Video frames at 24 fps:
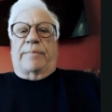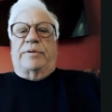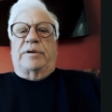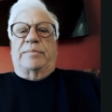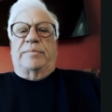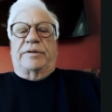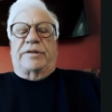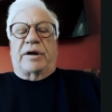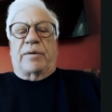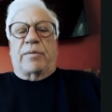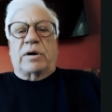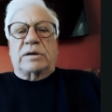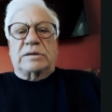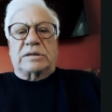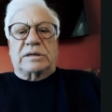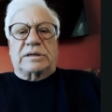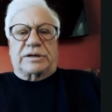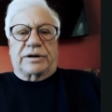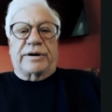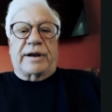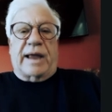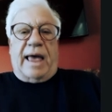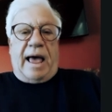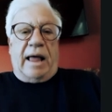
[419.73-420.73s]
but there was a
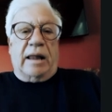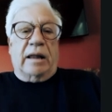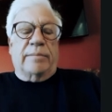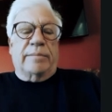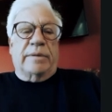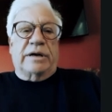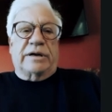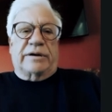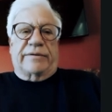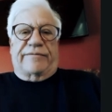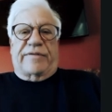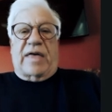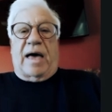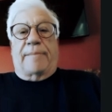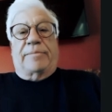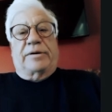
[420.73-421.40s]
certain element of that,